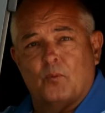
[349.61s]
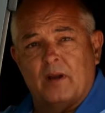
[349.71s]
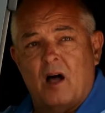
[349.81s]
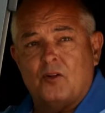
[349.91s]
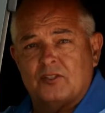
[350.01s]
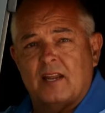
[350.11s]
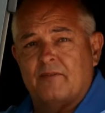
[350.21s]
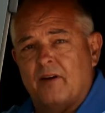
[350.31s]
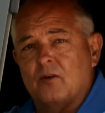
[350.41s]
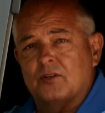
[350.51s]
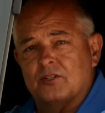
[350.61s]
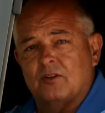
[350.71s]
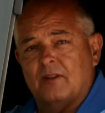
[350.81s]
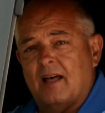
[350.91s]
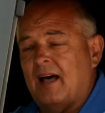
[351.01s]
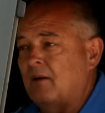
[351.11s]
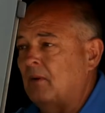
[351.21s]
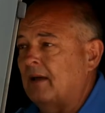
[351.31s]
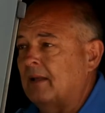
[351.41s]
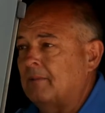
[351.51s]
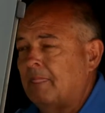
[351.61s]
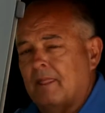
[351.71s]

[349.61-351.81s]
we all stay focused on the highway,